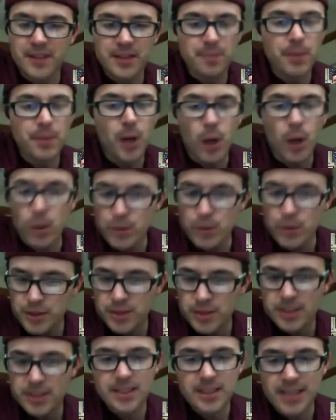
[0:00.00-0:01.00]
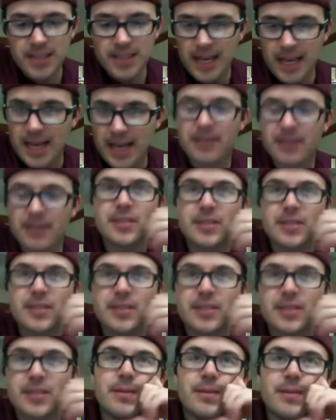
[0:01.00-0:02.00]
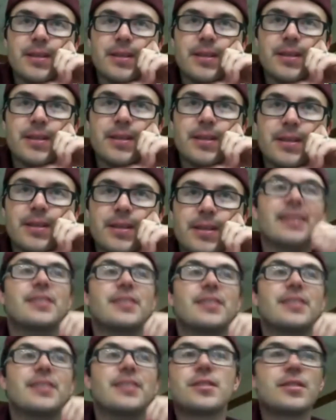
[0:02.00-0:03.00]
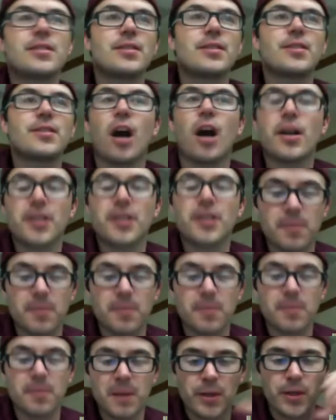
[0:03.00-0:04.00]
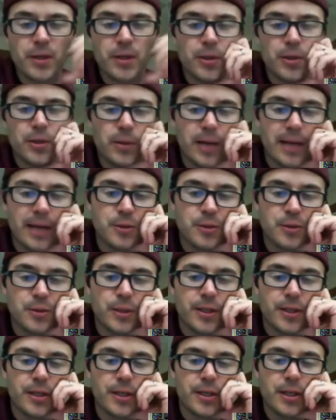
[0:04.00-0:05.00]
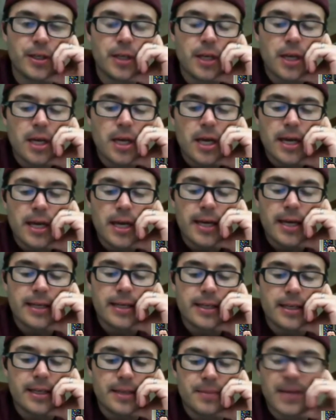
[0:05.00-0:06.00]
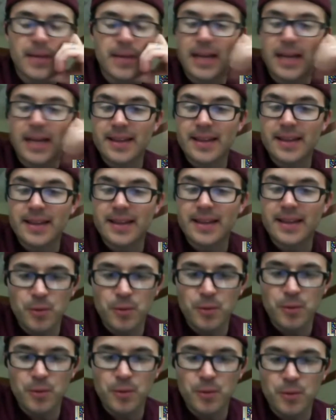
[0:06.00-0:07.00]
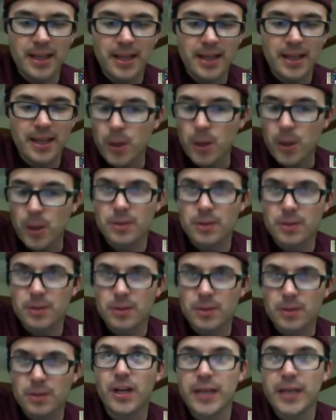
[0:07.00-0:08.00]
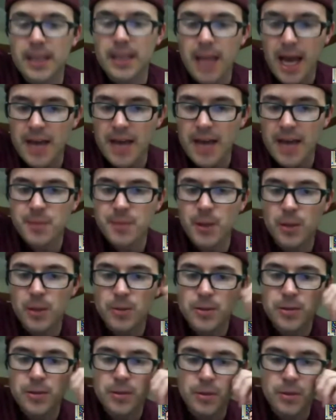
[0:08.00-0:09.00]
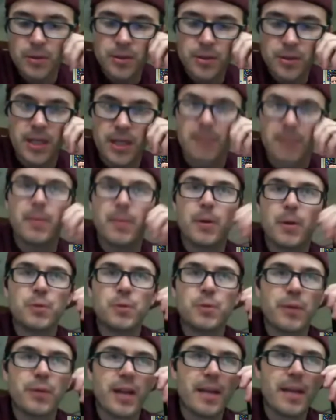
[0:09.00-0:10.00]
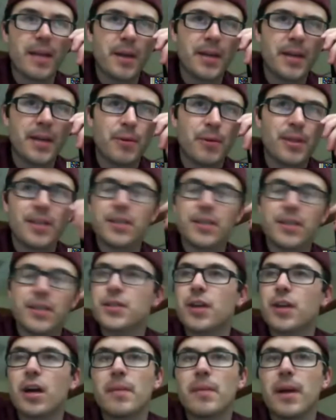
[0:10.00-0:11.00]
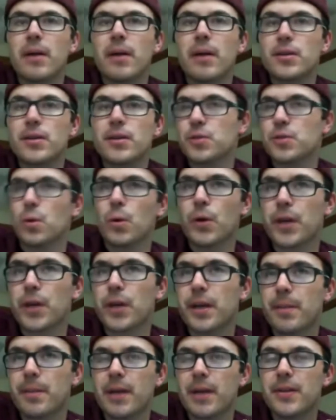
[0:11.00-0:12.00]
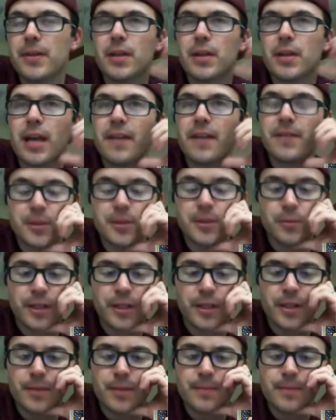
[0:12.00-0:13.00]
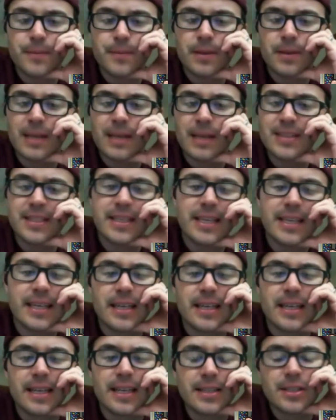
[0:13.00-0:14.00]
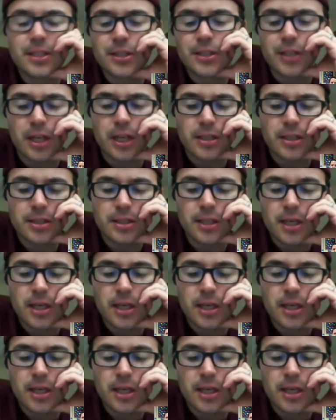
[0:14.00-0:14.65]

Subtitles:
posts each day. We kind of just talk to the people we knew on Twitter, and got them to write like a post. We call them Reading Lives posts. Those are the type of posts we run on Monday, where they just talk about a story about their life as a reader, as a kid, as an adult,